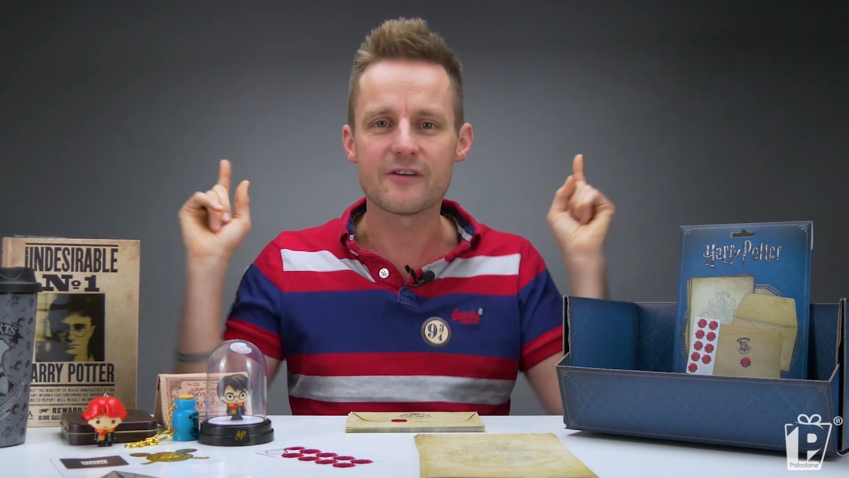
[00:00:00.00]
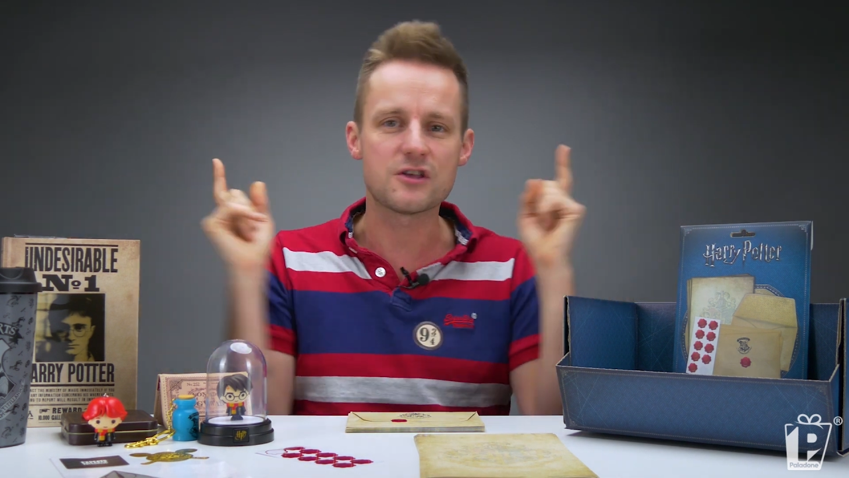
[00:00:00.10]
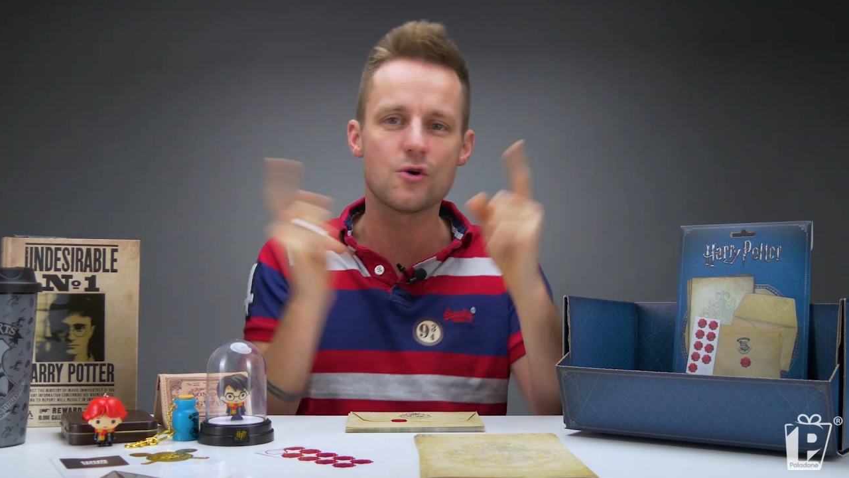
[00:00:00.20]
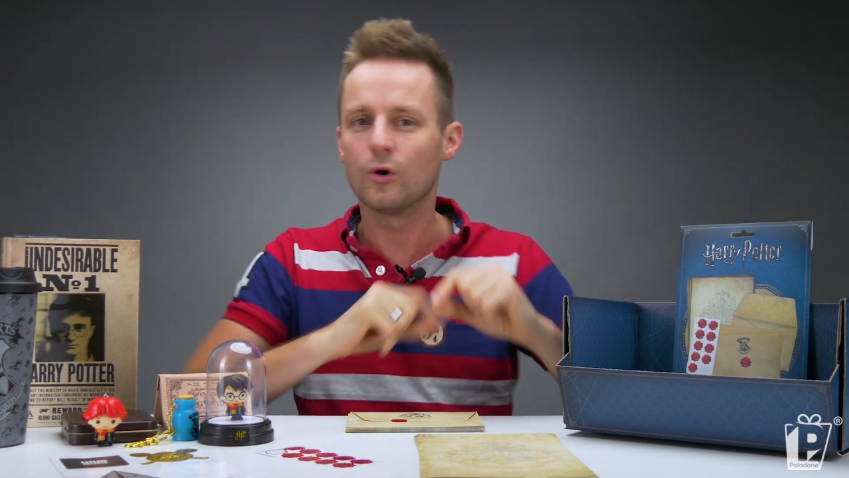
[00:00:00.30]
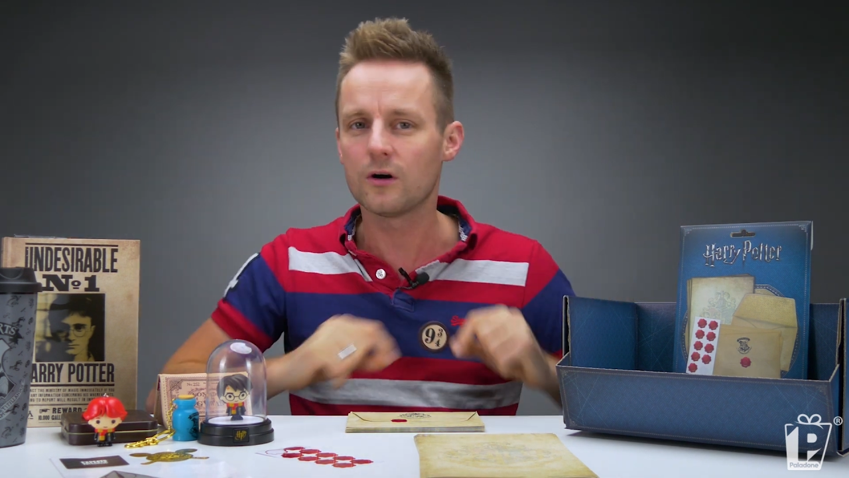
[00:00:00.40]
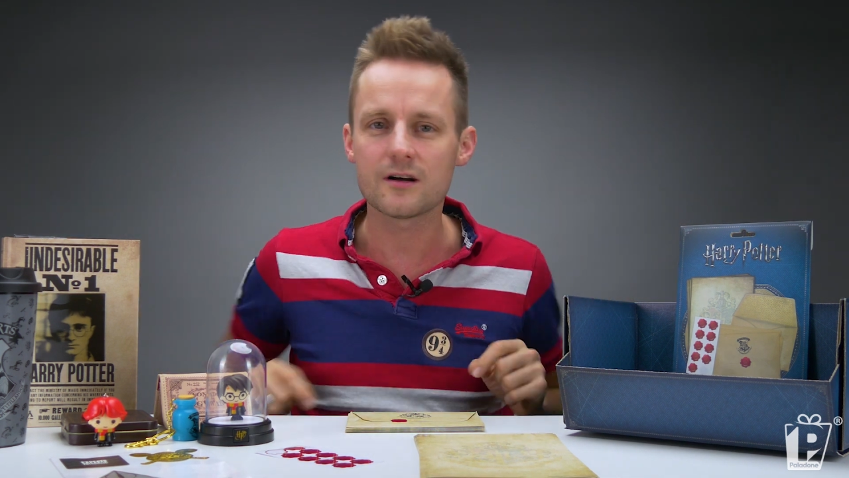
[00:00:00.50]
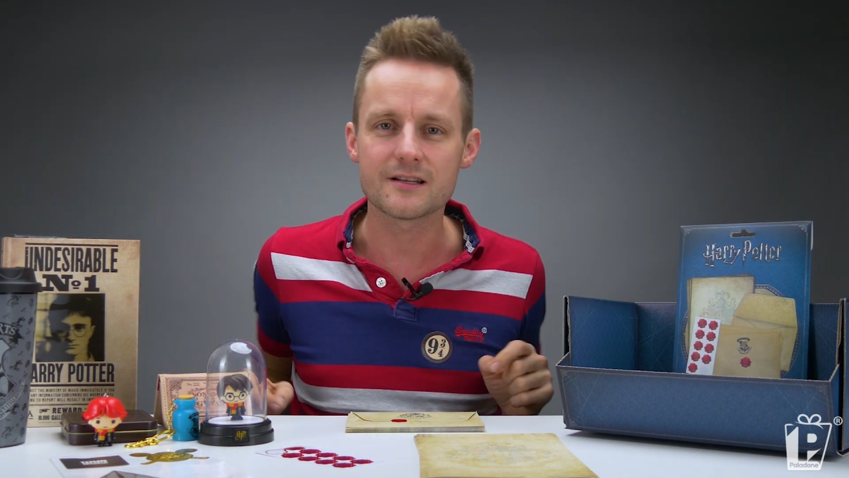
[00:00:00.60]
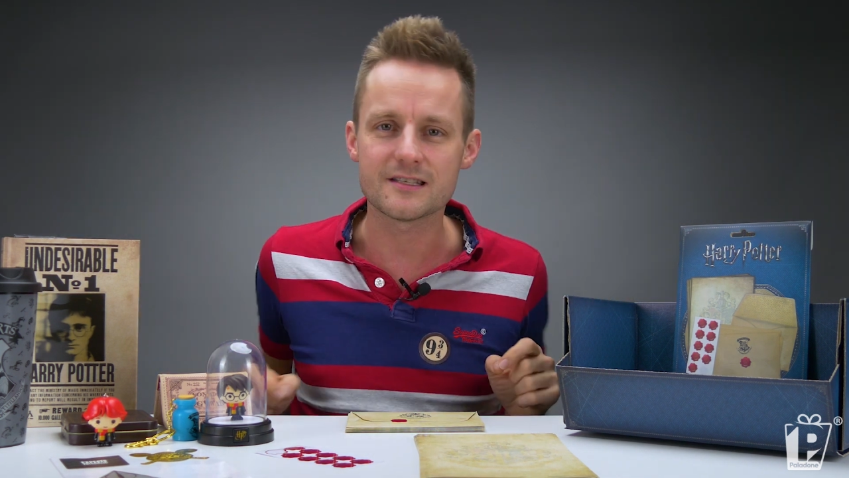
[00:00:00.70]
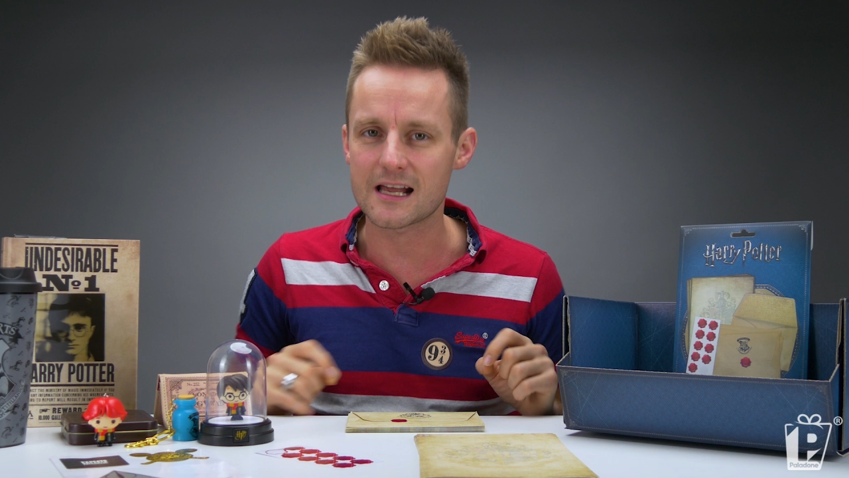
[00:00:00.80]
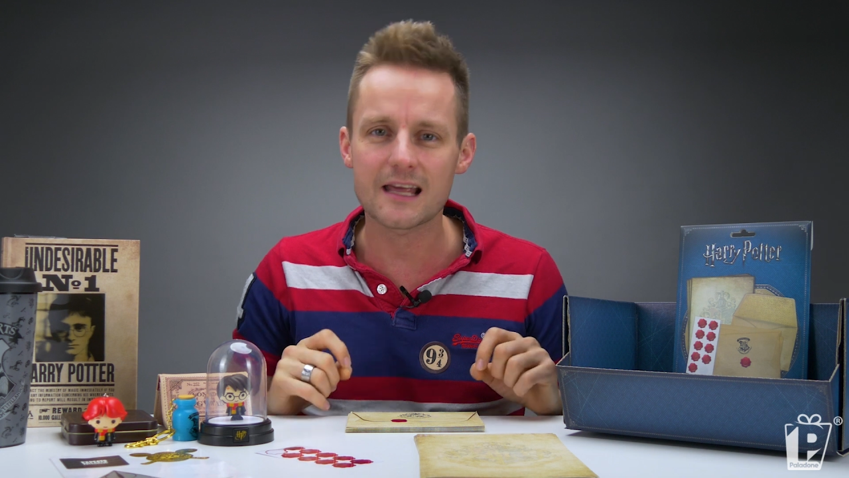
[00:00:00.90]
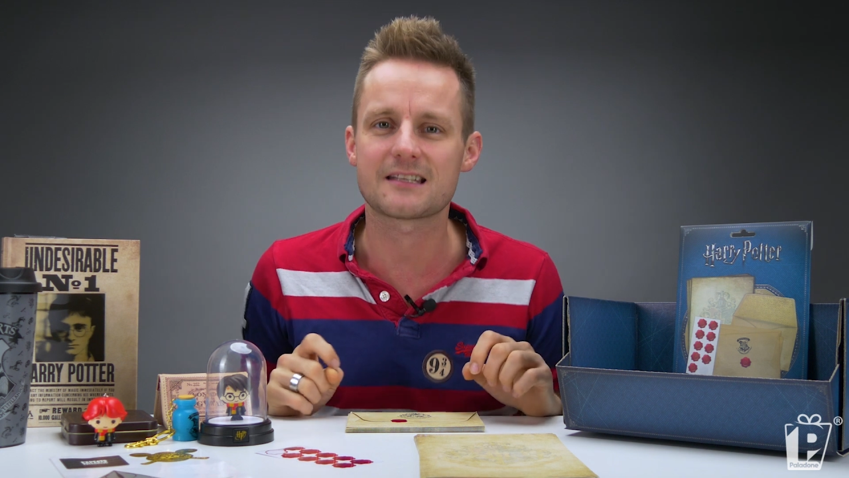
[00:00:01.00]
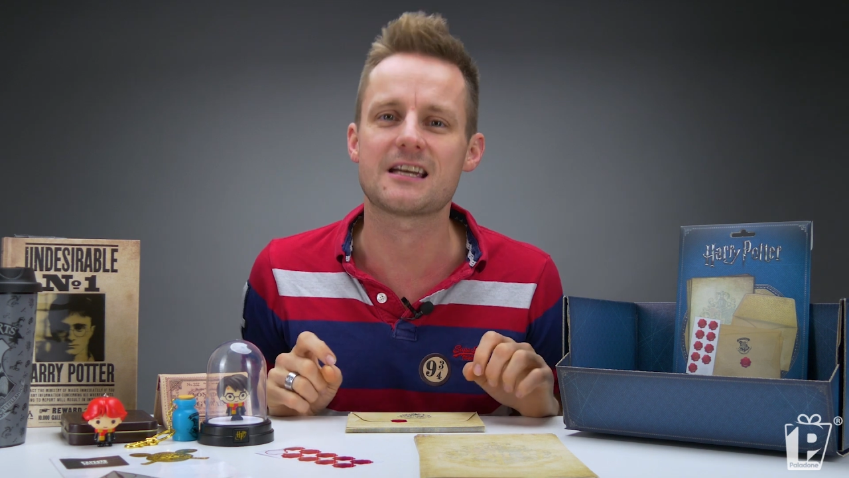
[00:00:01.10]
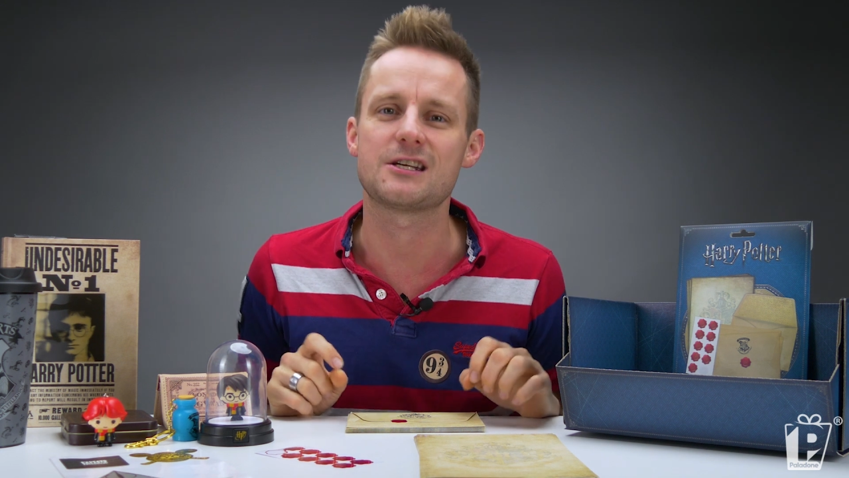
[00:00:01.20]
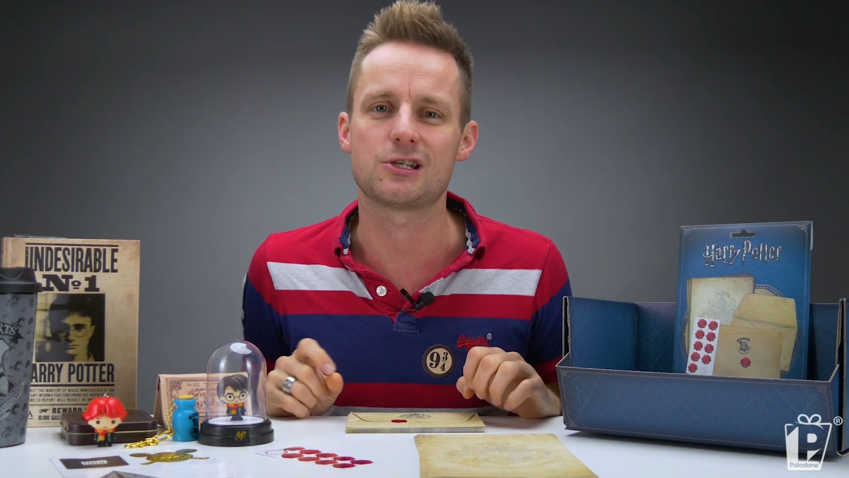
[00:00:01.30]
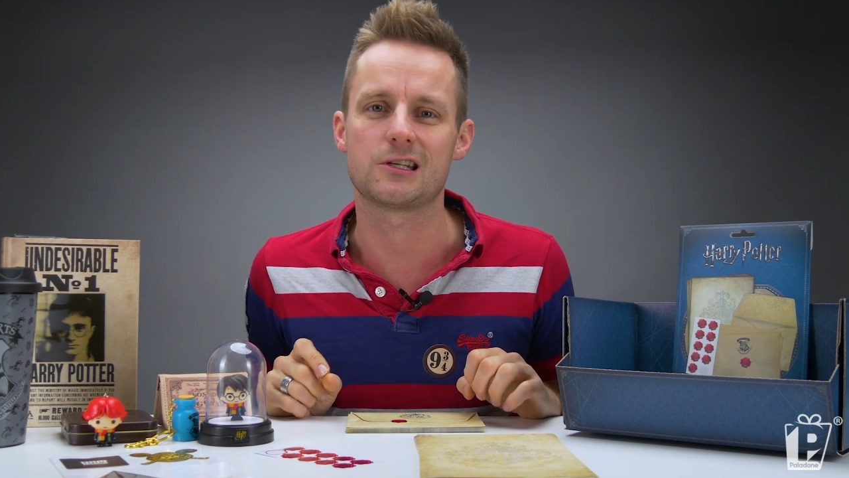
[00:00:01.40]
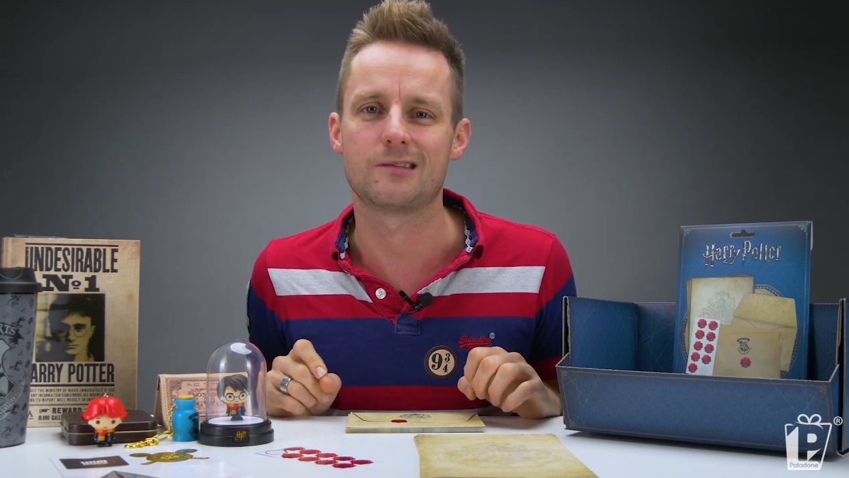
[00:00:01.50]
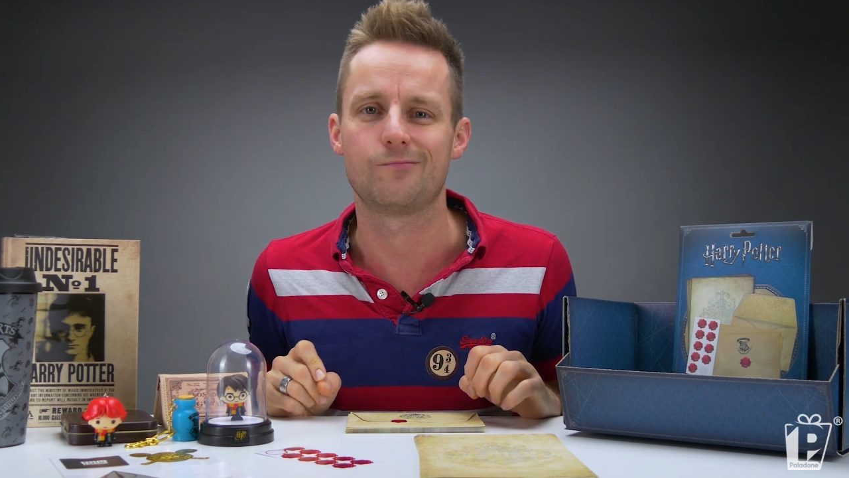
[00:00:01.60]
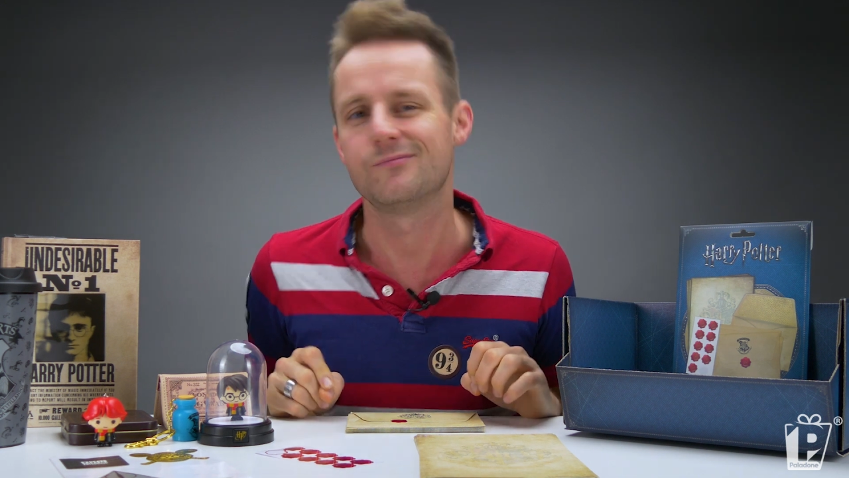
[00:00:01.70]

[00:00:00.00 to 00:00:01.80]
for your delectation,